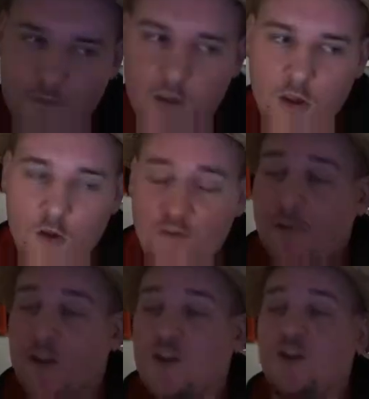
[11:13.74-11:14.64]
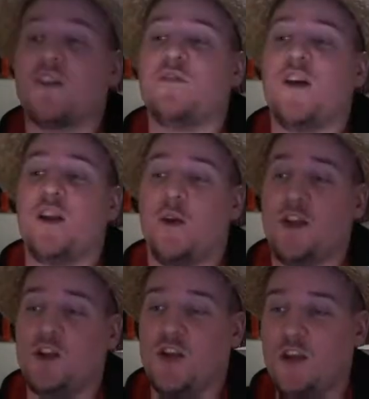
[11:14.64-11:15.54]
You're very much justified in
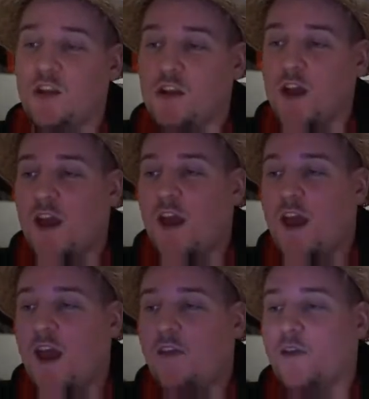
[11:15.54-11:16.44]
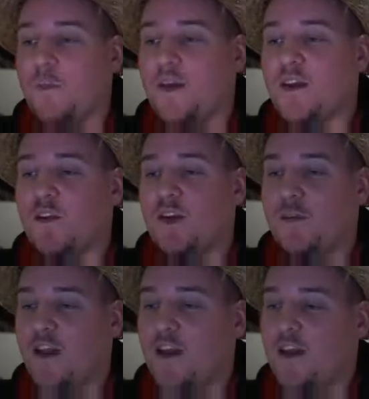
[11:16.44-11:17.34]
wanting change. And the biggest tip
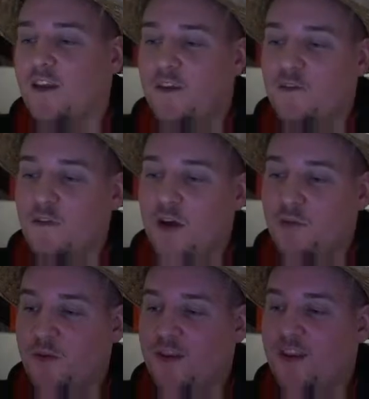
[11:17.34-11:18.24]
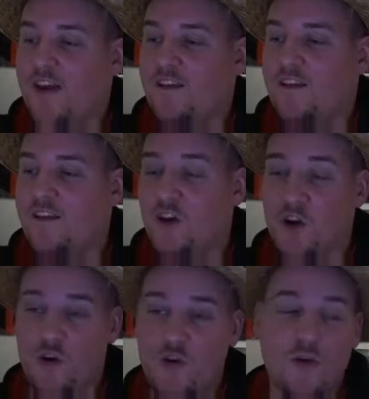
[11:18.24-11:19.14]
that I can give you as we get
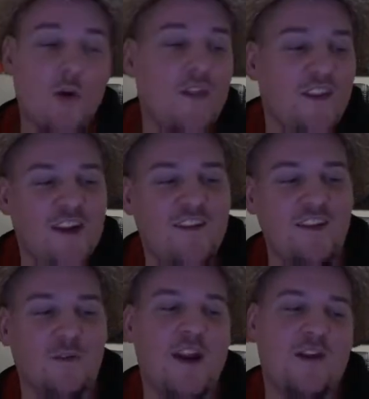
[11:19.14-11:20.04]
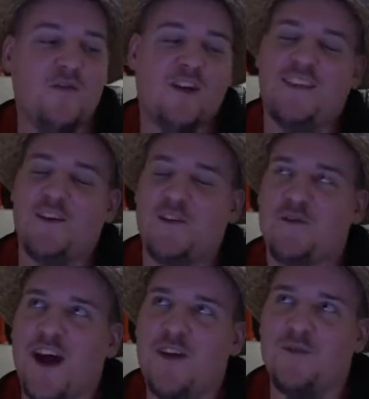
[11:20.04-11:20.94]
Gahoon. Oh, that's actually right. I forgot there's
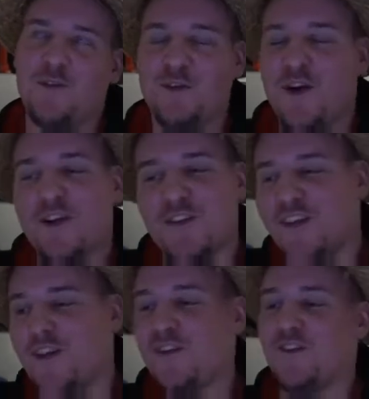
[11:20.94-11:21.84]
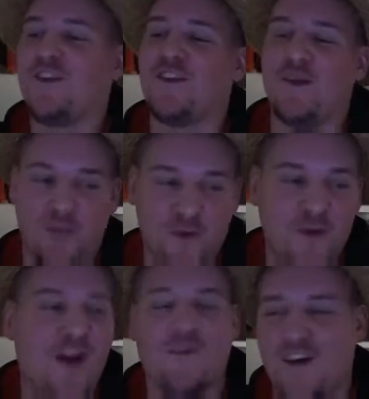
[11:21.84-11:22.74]
5 old gods now. This is number
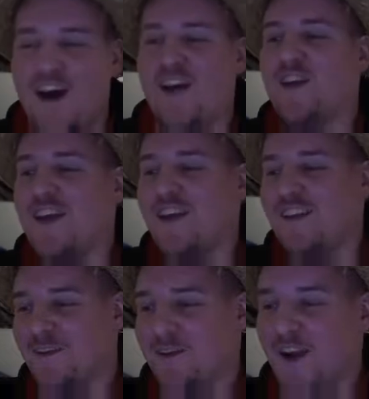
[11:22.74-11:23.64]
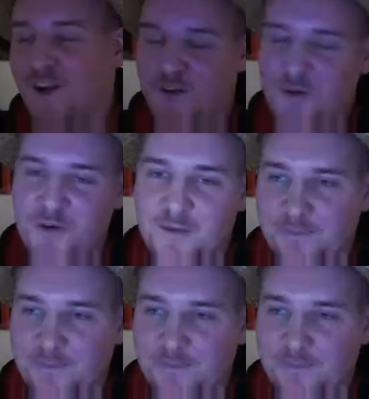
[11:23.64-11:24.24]
3 out of 5. So we got Gahoon.